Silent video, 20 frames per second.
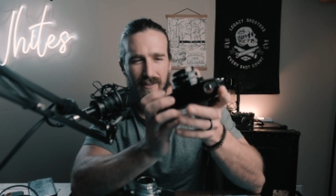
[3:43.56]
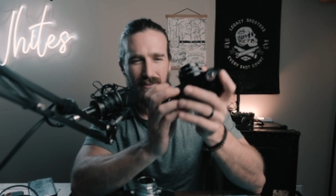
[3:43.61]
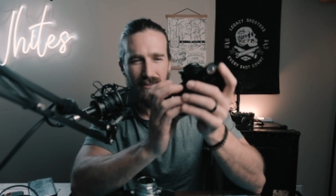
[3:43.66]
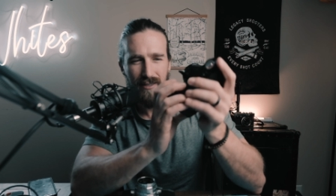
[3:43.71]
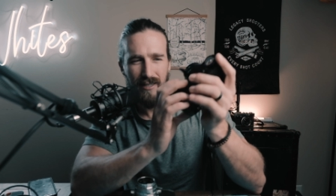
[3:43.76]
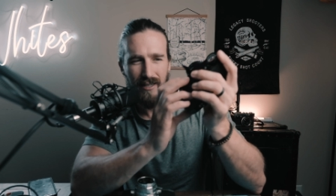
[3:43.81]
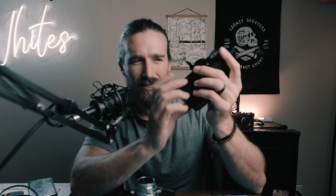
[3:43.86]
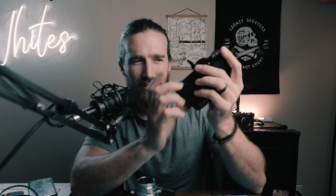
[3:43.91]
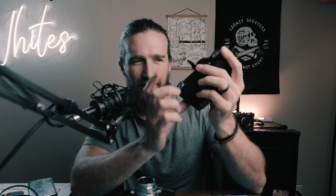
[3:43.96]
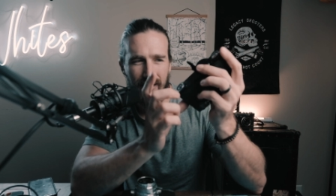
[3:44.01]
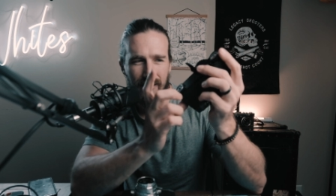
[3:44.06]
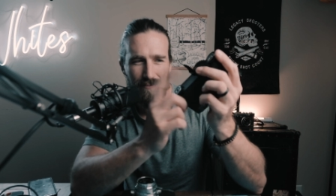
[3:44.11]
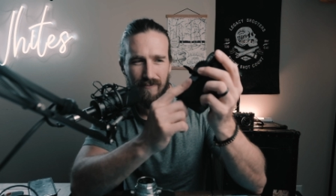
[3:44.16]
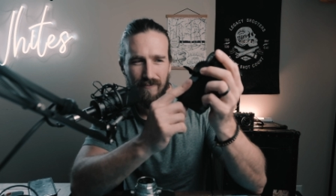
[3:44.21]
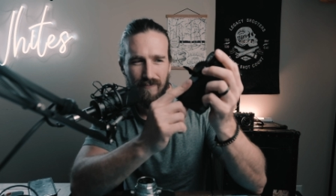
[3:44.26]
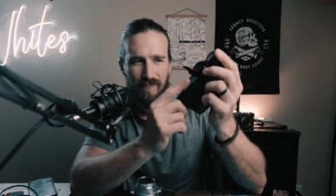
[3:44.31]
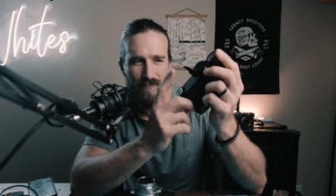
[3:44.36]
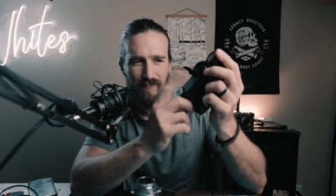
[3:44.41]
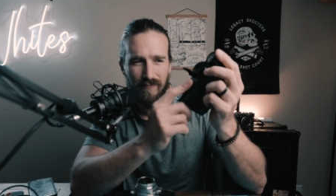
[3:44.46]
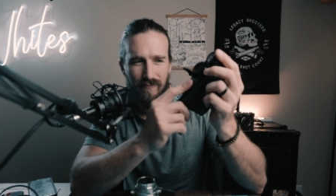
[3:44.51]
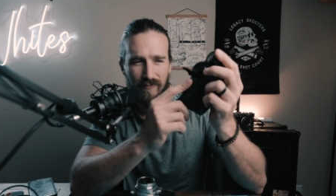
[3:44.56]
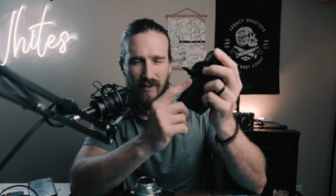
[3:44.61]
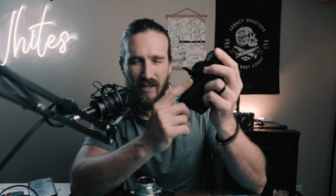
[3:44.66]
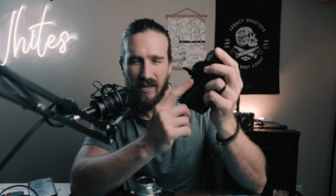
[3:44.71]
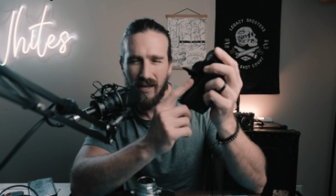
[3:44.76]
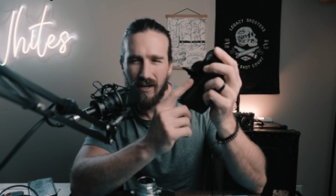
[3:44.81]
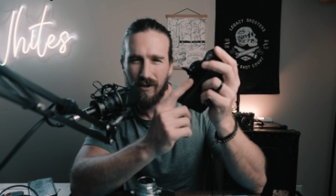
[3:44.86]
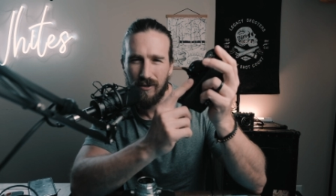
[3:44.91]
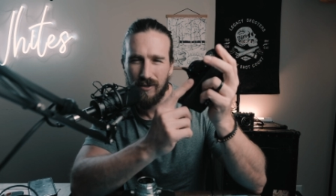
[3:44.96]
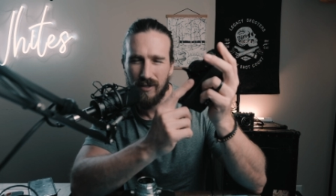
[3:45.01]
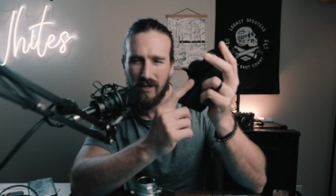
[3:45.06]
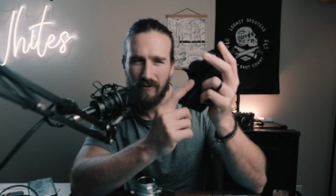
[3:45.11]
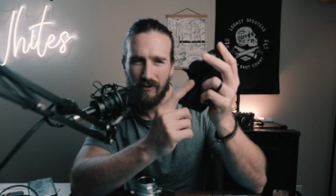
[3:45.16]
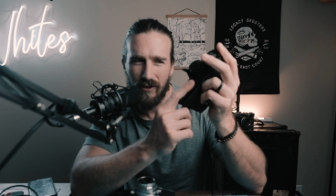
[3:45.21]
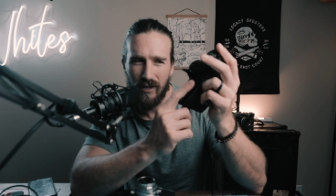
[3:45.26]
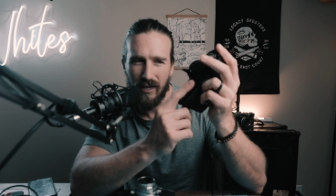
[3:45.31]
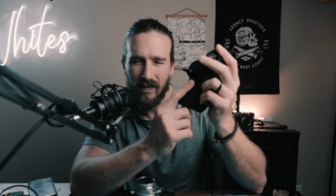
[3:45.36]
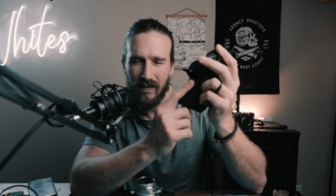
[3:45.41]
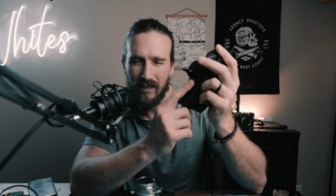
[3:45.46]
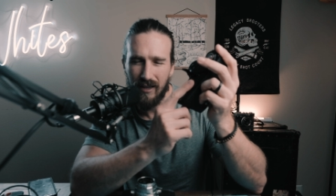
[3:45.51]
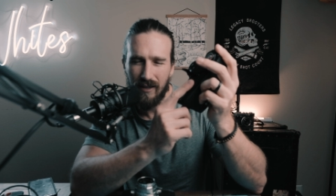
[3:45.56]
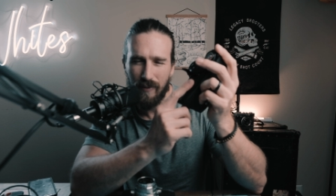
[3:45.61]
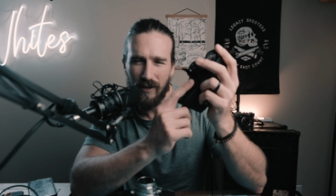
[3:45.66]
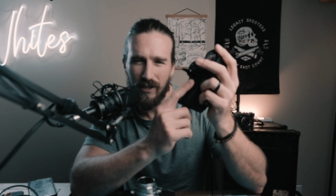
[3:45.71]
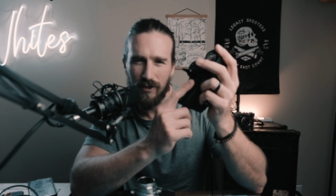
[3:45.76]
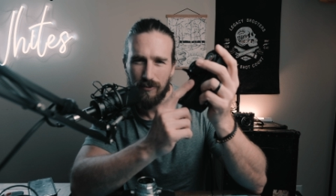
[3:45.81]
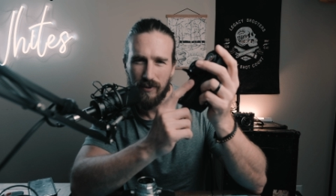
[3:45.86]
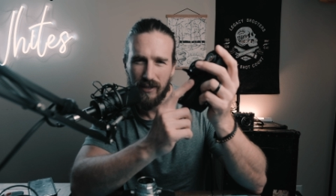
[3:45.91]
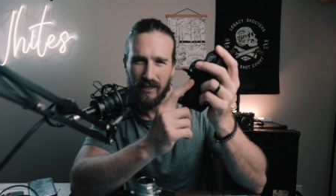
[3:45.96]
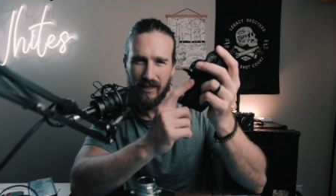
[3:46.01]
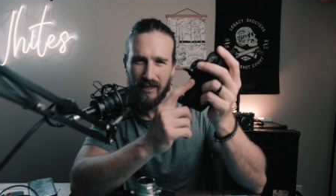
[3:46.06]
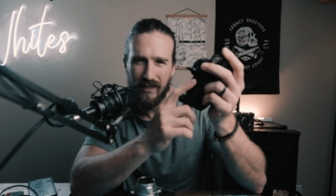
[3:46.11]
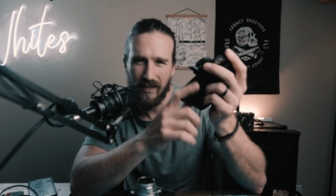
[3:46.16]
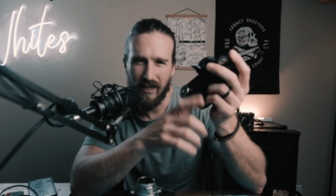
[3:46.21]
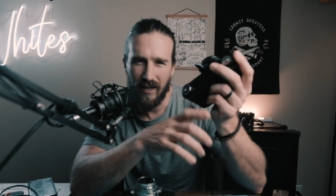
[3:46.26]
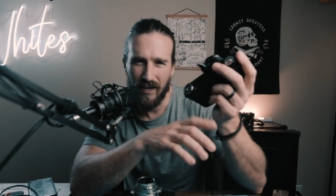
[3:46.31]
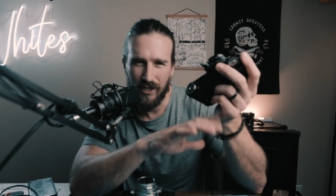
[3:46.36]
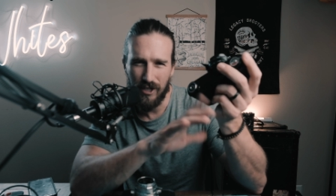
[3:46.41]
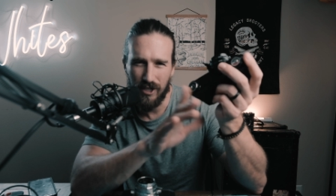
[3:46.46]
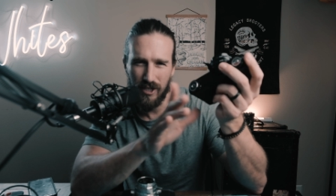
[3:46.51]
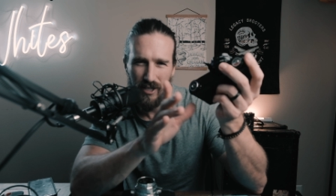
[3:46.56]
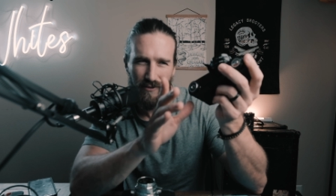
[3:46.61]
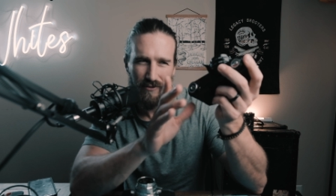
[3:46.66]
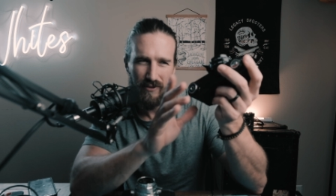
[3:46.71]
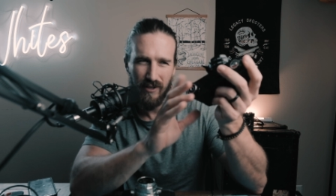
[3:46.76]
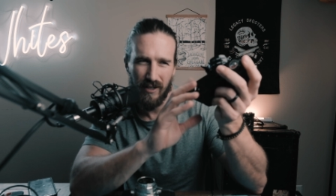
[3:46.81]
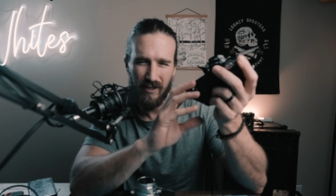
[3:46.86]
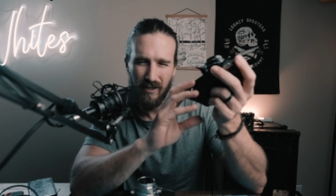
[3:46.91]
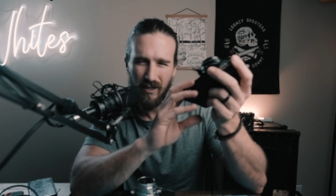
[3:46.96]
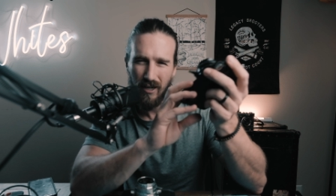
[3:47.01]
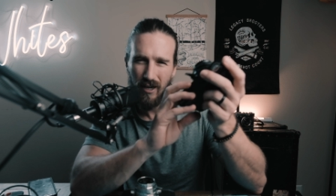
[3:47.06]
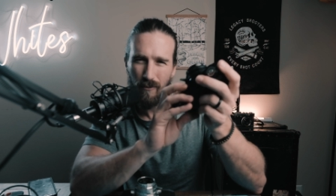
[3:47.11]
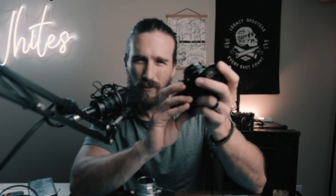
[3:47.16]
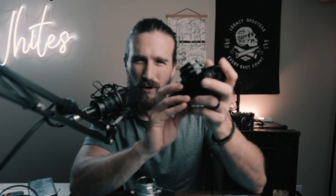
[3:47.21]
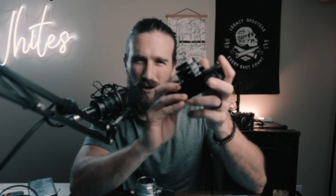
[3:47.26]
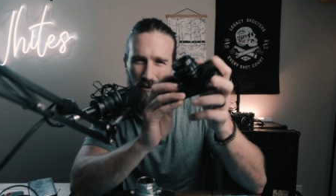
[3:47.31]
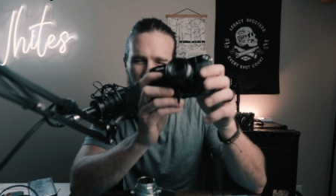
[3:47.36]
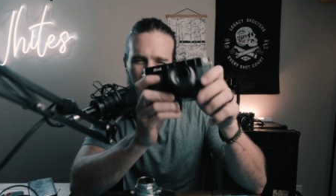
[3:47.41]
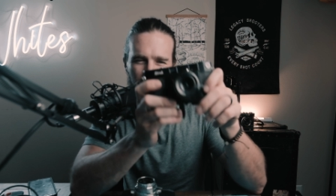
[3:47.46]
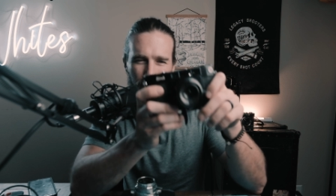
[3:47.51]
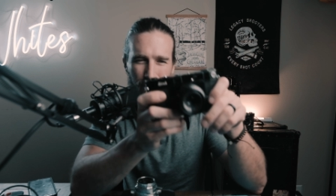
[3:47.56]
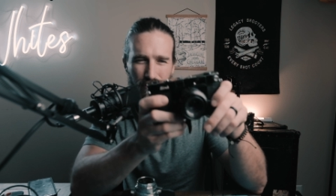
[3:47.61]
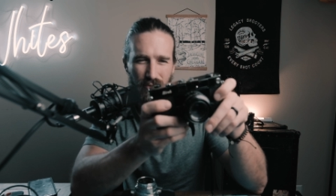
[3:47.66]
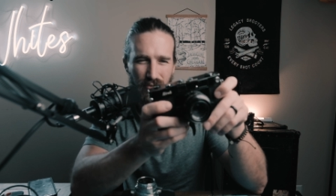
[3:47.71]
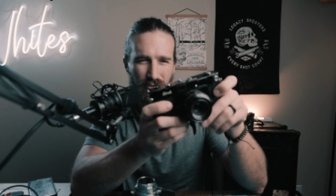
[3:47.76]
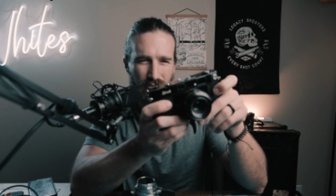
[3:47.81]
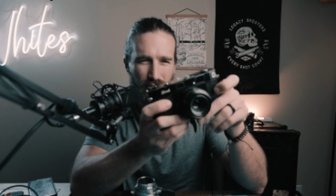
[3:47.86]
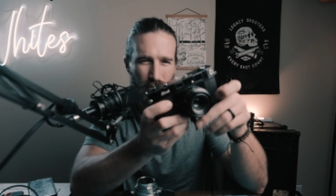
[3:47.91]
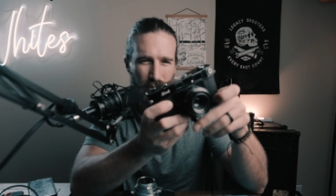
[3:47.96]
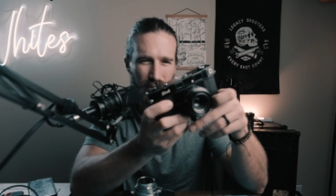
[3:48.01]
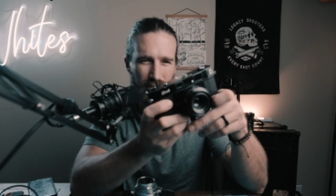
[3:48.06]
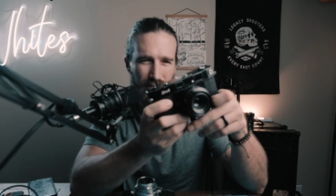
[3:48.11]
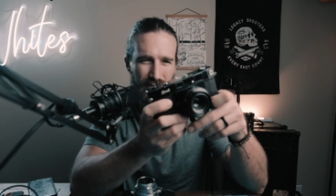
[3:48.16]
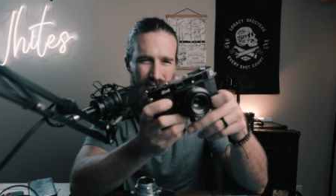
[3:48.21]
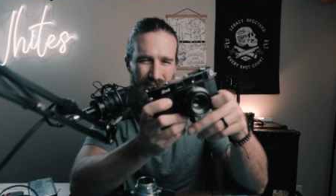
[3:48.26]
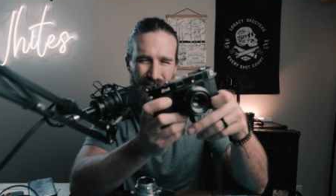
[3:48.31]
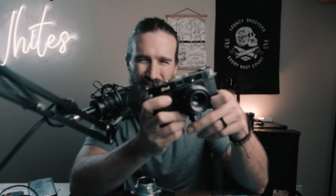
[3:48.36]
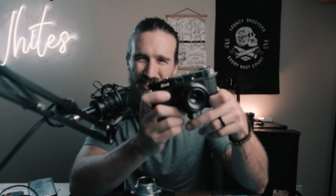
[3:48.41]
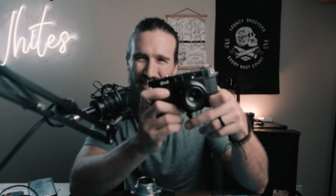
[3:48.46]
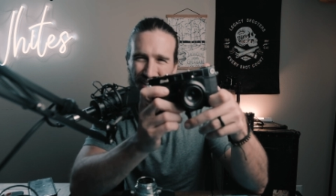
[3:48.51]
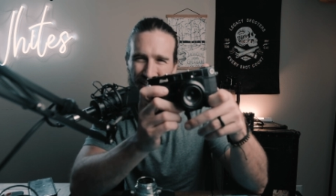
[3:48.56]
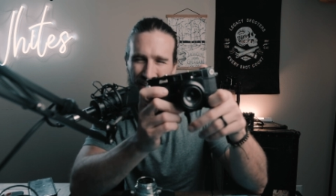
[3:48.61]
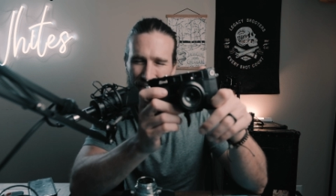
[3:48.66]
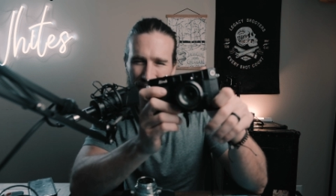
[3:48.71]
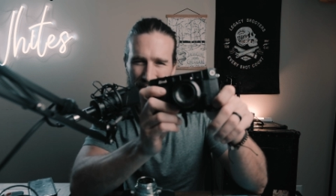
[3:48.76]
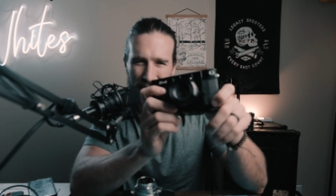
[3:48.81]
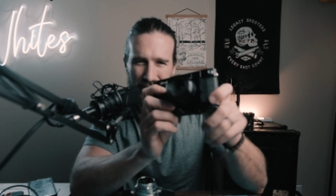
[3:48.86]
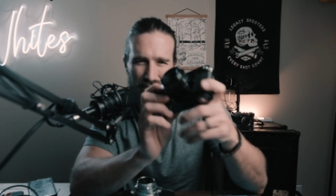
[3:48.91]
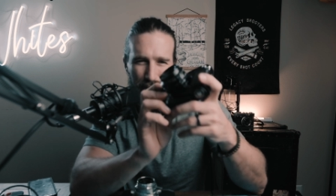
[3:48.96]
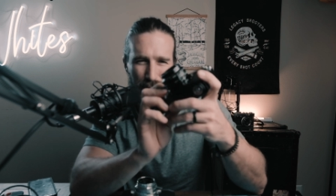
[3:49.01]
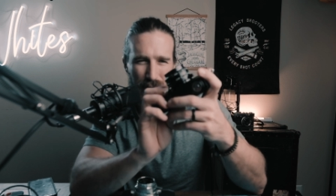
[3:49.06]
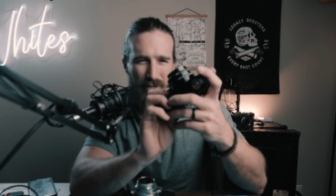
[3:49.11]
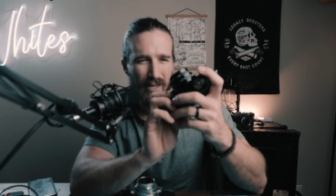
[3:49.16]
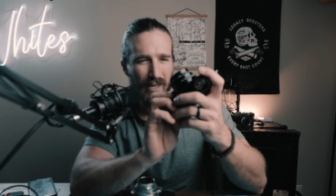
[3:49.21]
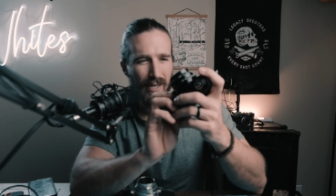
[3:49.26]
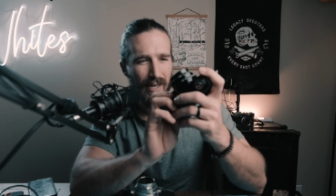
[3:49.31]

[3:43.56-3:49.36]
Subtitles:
The gears and everything in the base plate had kind of shifted and come off focus, and it was kind of gunked up.